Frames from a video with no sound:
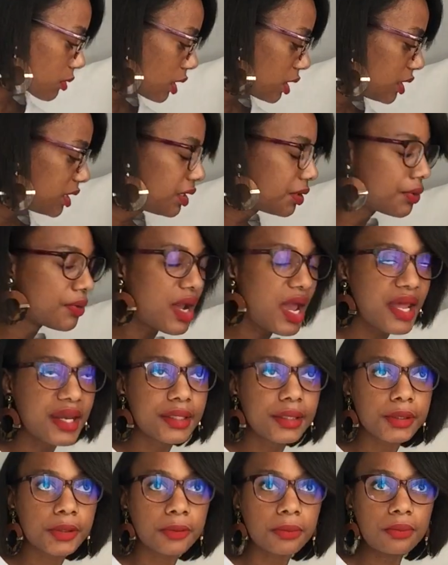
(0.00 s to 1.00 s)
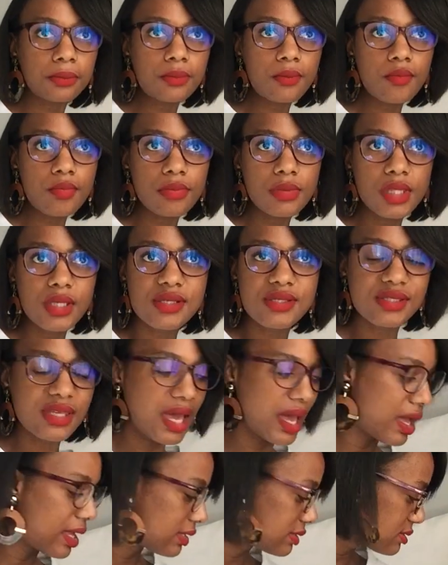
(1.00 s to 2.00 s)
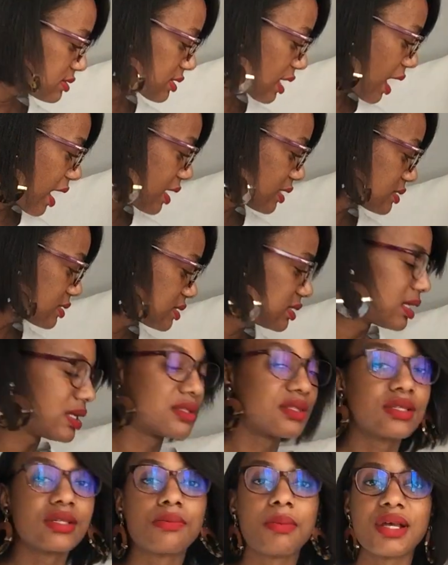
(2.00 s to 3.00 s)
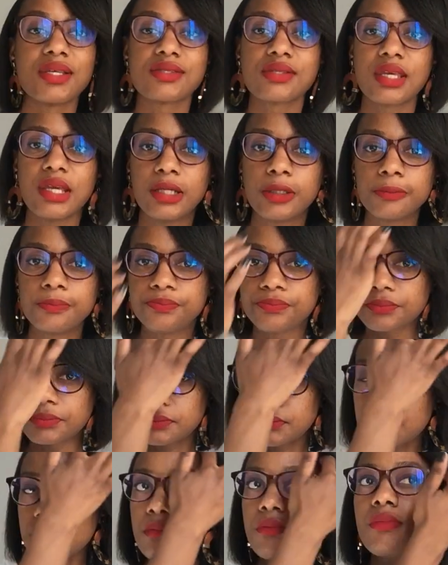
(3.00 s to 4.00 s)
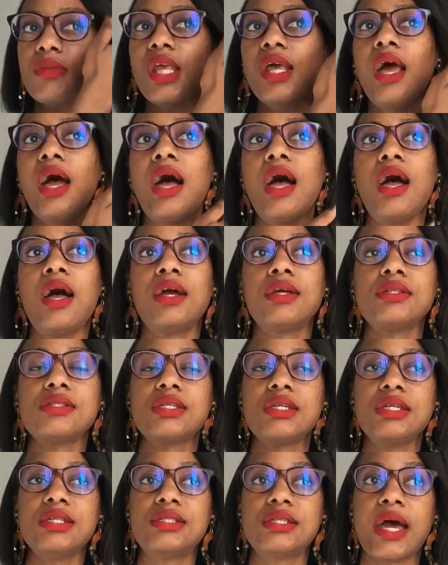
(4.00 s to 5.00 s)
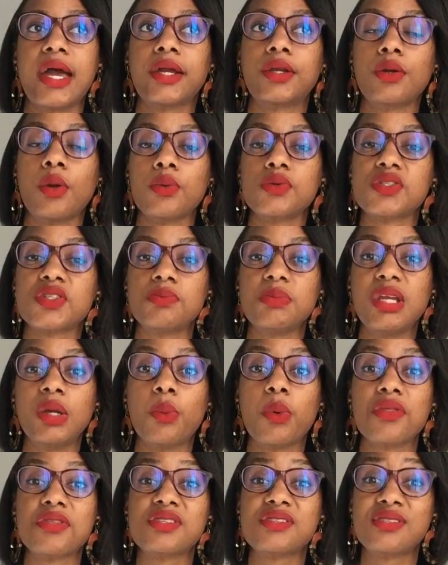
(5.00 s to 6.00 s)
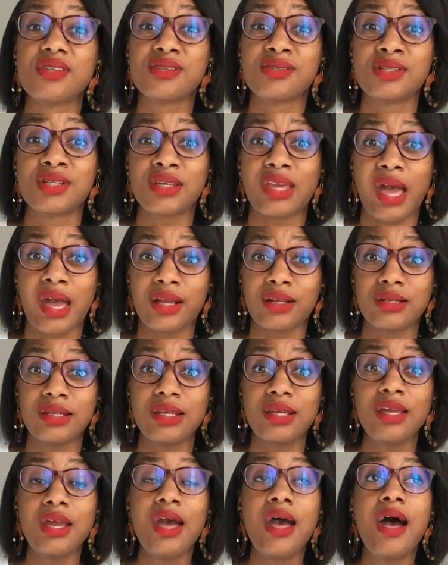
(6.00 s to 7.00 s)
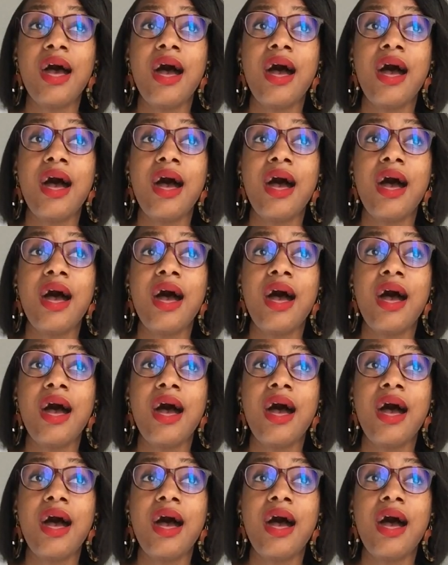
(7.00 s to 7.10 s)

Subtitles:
he ran scans and tested my skin, and he diagnosed me with cystic acne